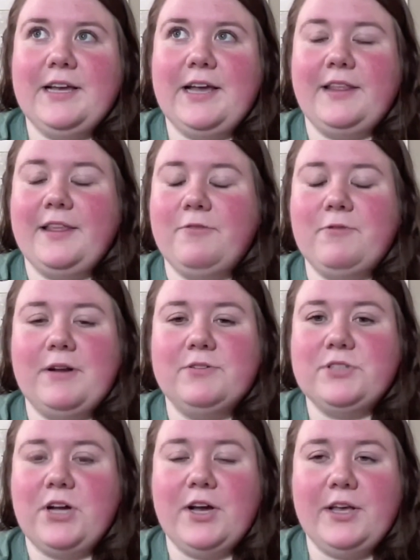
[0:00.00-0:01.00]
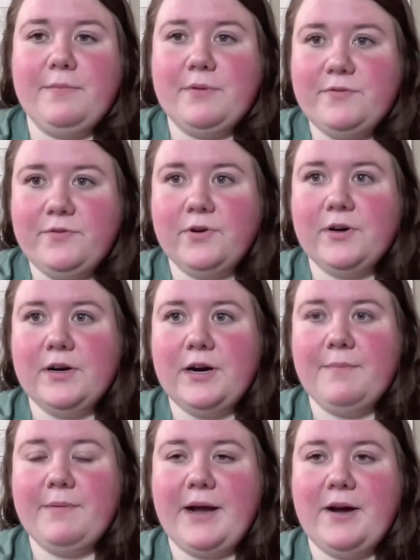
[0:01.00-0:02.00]
I think when I was talking before
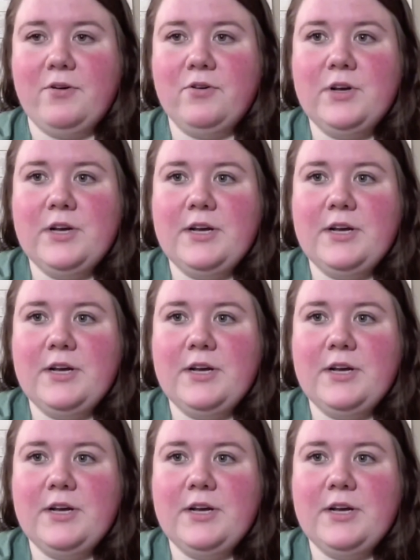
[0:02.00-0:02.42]
about